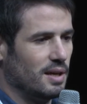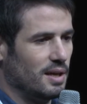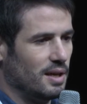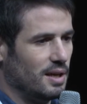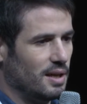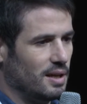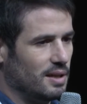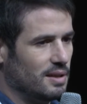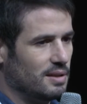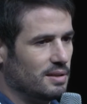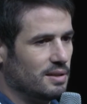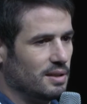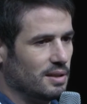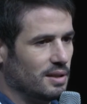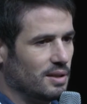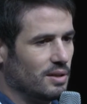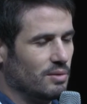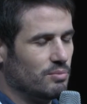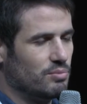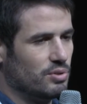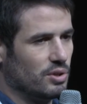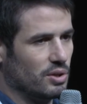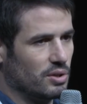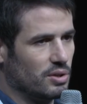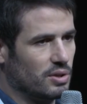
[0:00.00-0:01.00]
and
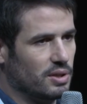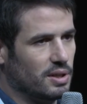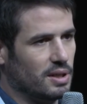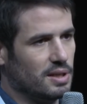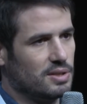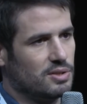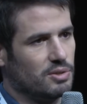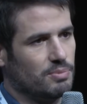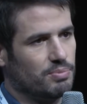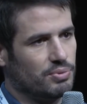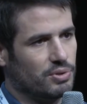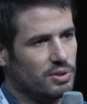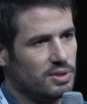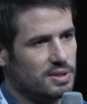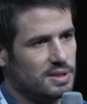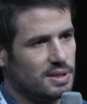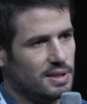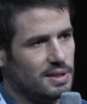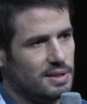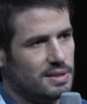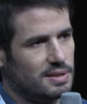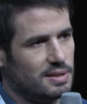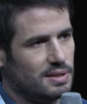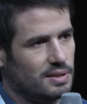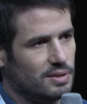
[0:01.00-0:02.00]
we organize a
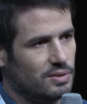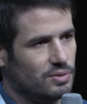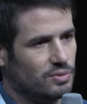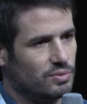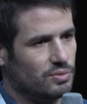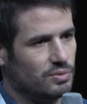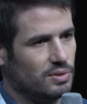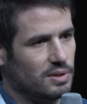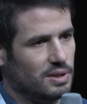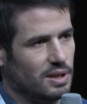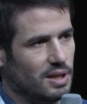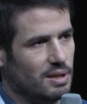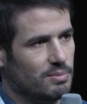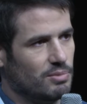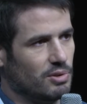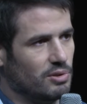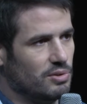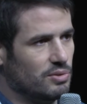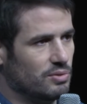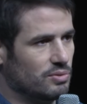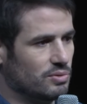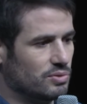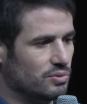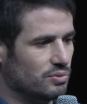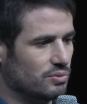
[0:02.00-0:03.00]
process to enable
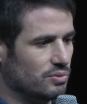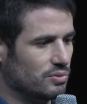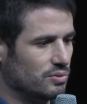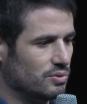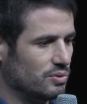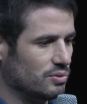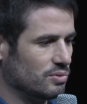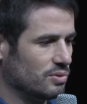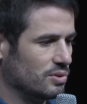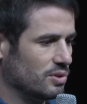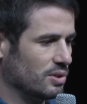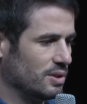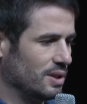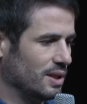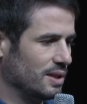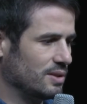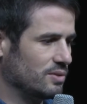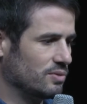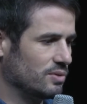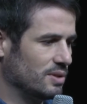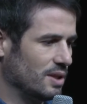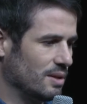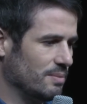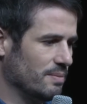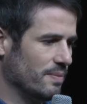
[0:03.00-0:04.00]
you to
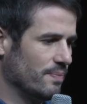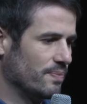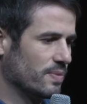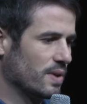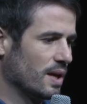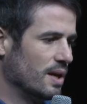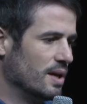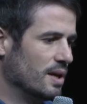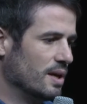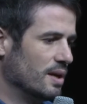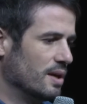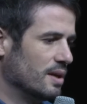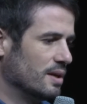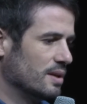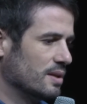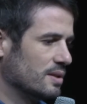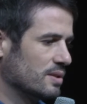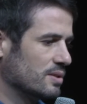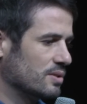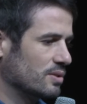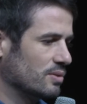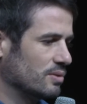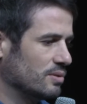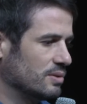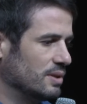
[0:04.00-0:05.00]
connect to them.
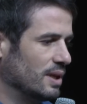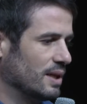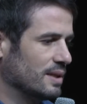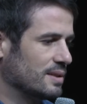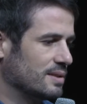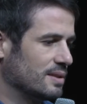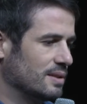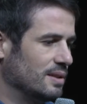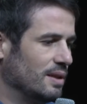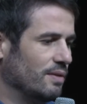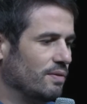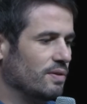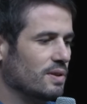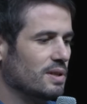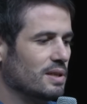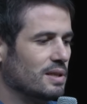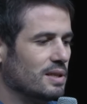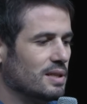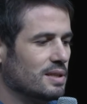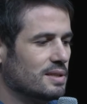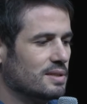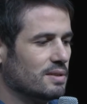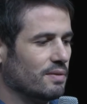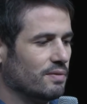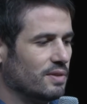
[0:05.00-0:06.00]
So that's
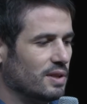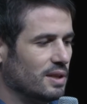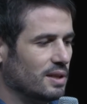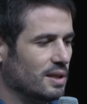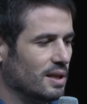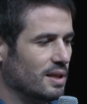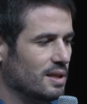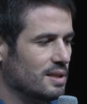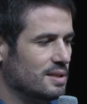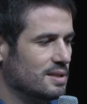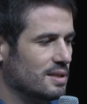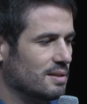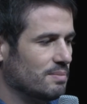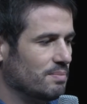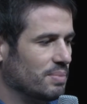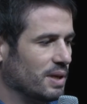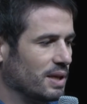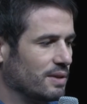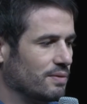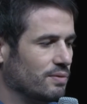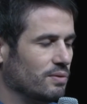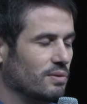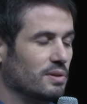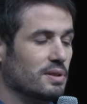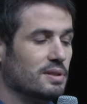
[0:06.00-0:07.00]
definitely something that is
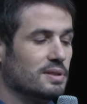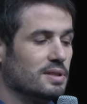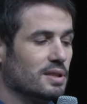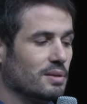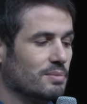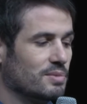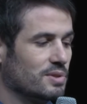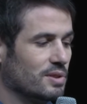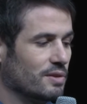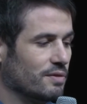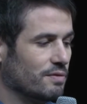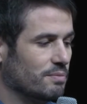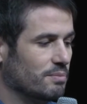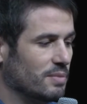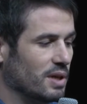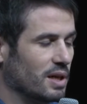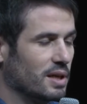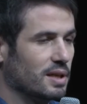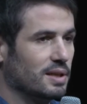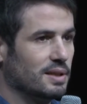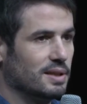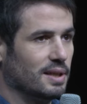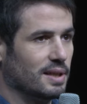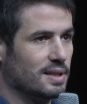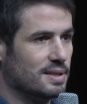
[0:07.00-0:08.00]
impactful in terms of
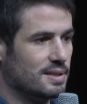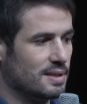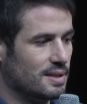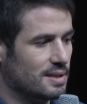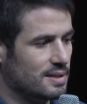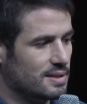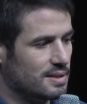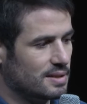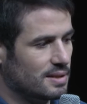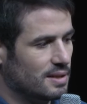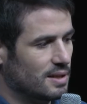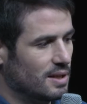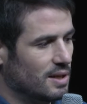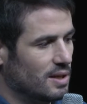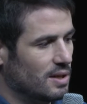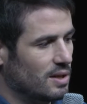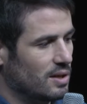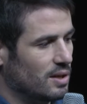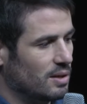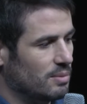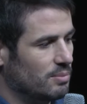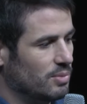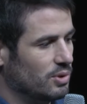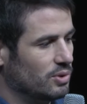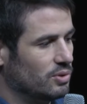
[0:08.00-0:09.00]
market access,
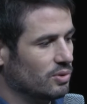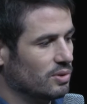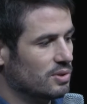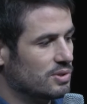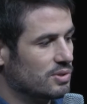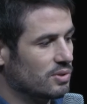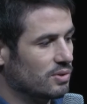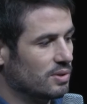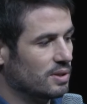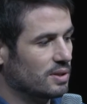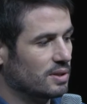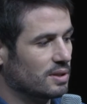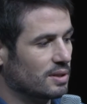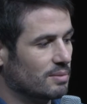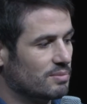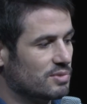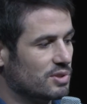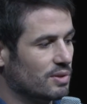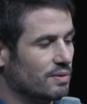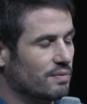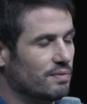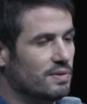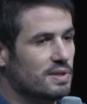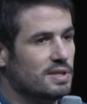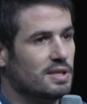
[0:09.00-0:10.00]
but also in
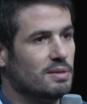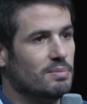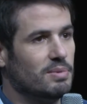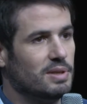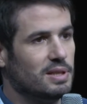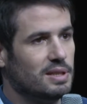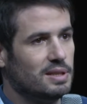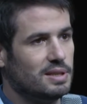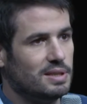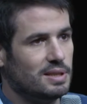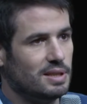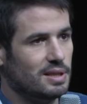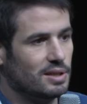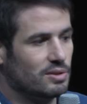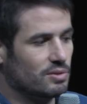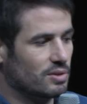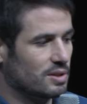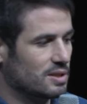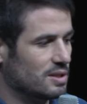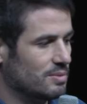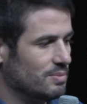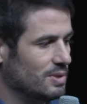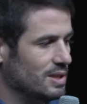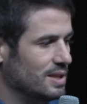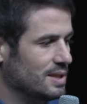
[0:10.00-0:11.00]
terms of visibility,
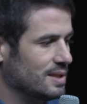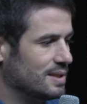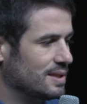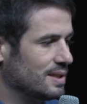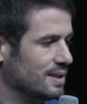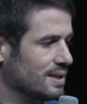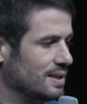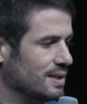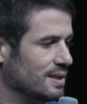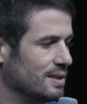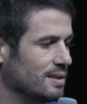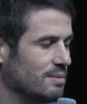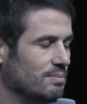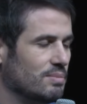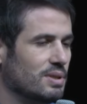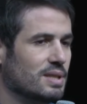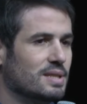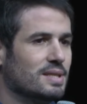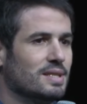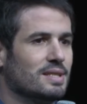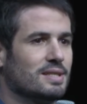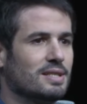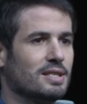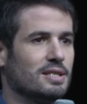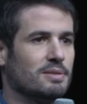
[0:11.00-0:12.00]
credibility,
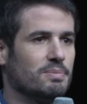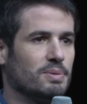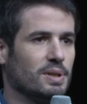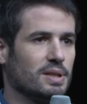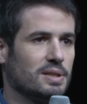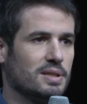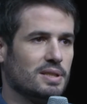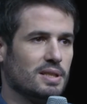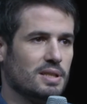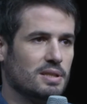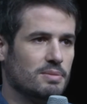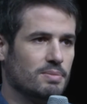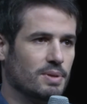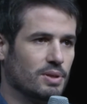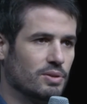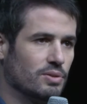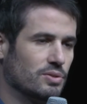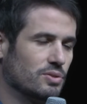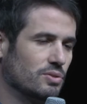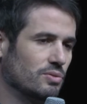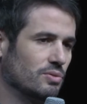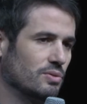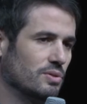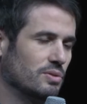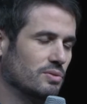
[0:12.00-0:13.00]
business expertise,
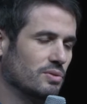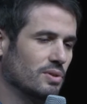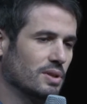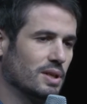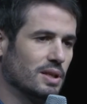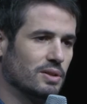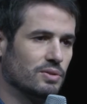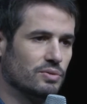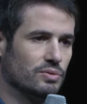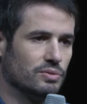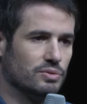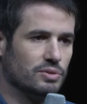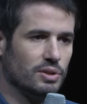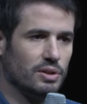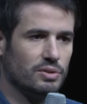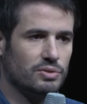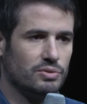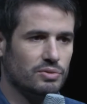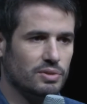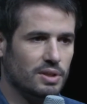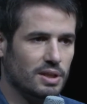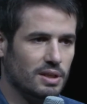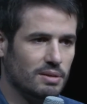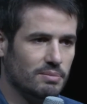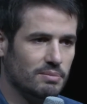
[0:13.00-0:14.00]
because you get to talk
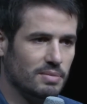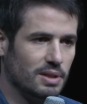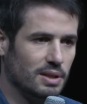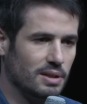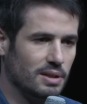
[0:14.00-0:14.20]
to them,